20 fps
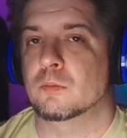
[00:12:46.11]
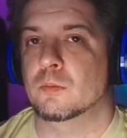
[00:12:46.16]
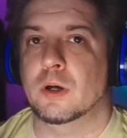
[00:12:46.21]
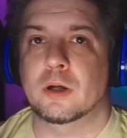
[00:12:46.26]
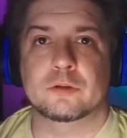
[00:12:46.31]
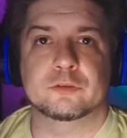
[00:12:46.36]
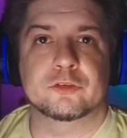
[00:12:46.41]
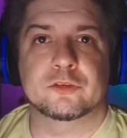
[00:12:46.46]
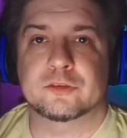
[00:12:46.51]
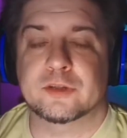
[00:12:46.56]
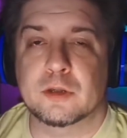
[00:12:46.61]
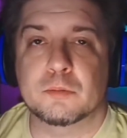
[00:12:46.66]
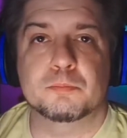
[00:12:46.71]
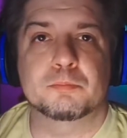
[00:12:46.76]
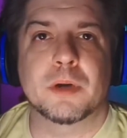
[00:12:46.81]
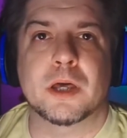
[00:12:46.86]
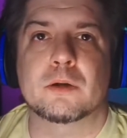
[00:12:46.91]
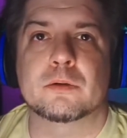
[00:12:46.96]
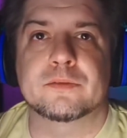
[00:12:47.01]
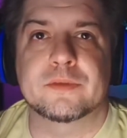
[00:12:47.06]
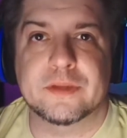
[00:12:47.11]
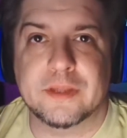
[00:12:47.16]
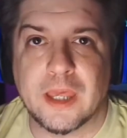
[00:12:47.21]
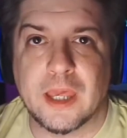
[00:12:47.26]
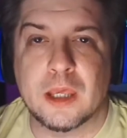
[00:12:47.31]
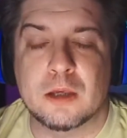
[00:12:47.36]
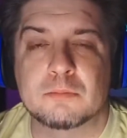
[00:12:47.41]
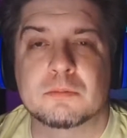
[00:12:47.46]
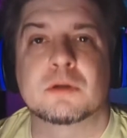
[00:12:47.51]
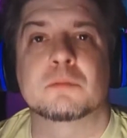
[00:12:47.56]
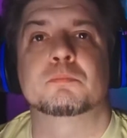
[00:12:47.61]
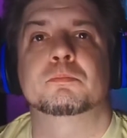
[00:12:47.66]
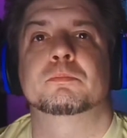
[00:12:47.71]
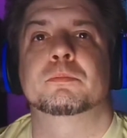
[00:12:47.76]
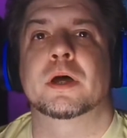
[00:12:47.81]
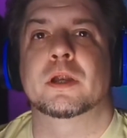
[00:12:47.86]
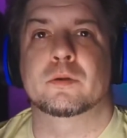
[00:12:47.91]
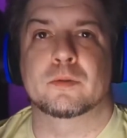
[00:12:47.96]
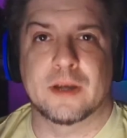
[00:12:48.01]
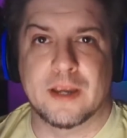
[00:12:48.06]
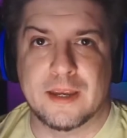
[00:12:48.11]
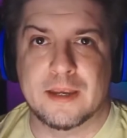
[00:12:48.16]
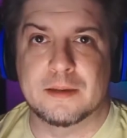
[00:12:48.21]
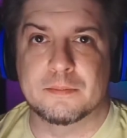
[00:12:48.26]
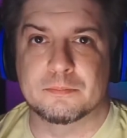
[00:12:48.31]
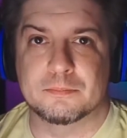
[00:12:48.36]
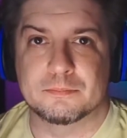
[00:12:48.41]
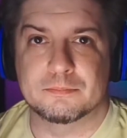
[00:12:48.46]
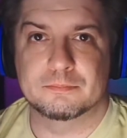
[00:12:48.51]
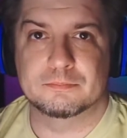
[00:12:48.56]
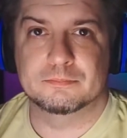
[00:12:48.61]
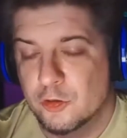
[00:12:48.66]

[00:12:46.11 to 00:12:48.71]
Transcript: well, just get better at the game, get better aim.